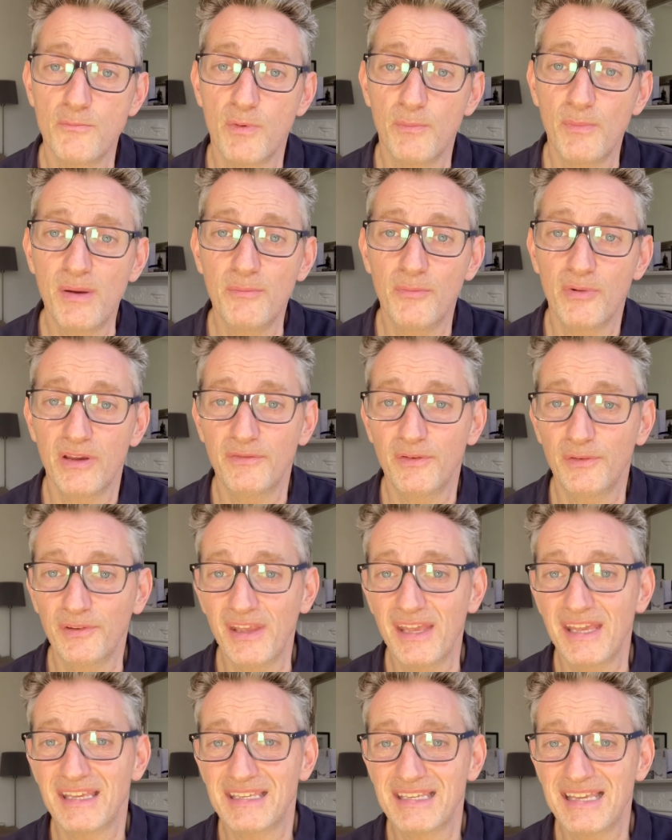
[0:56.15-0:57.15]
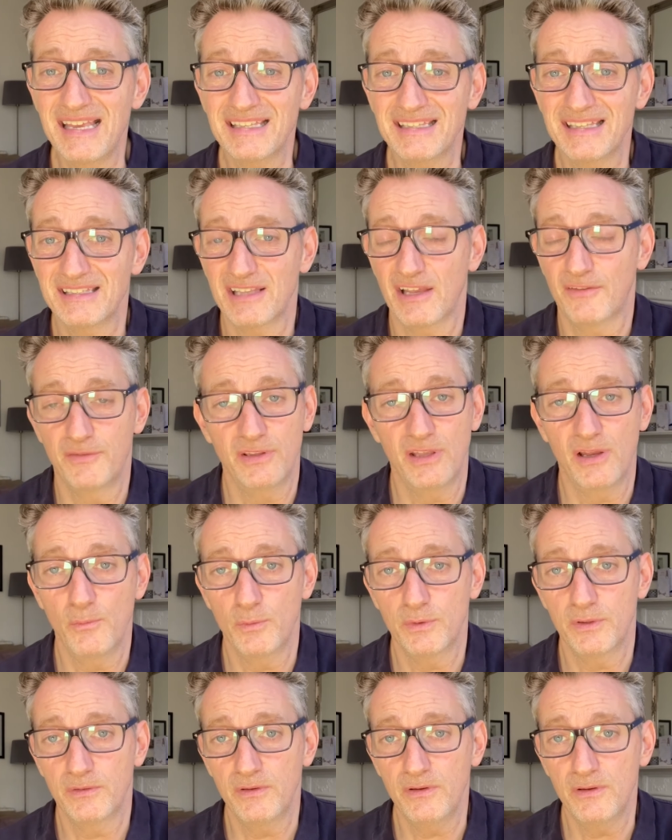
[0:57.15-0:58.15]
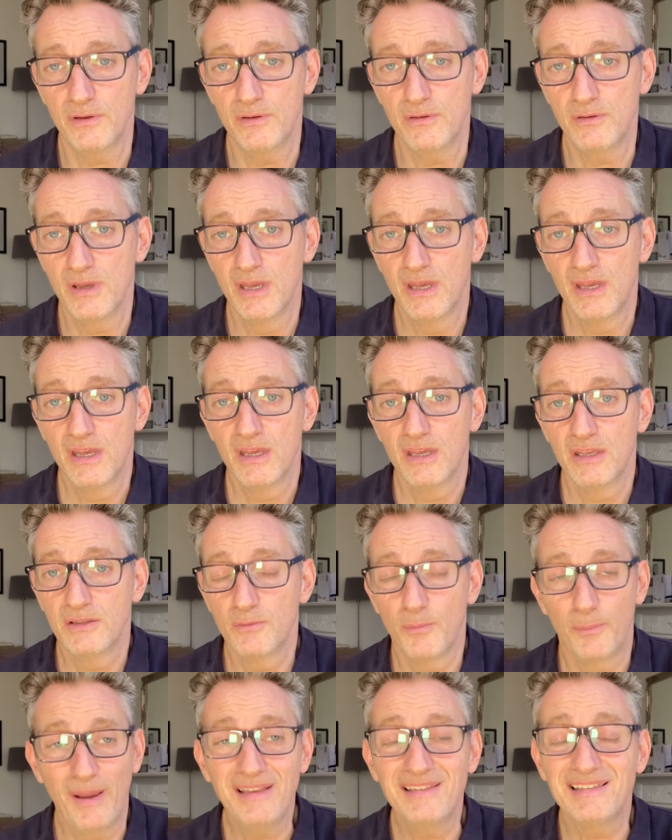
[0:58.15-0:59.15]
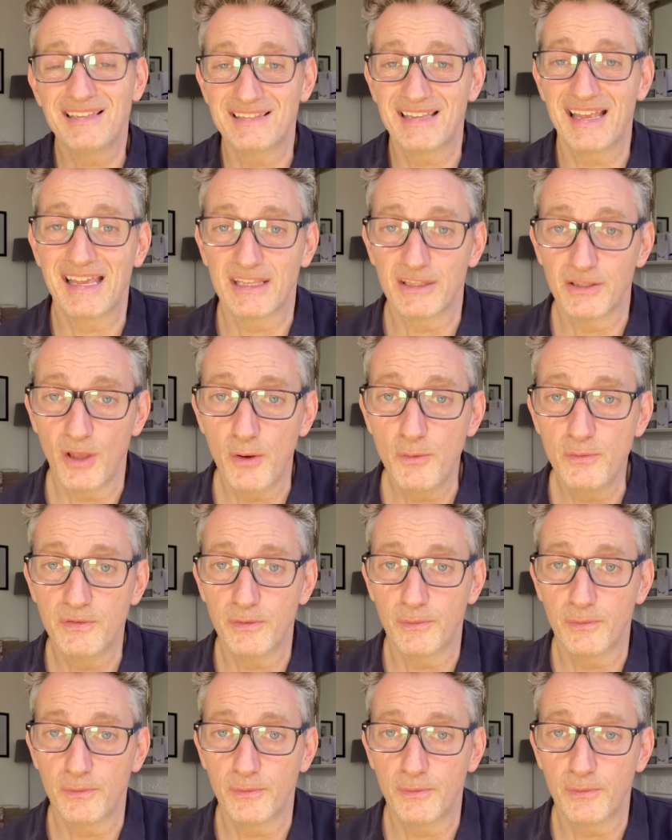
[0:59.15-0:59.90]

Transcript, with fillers: Remember, if you're saying yes to stuff you don't want to do, you're basically saying no to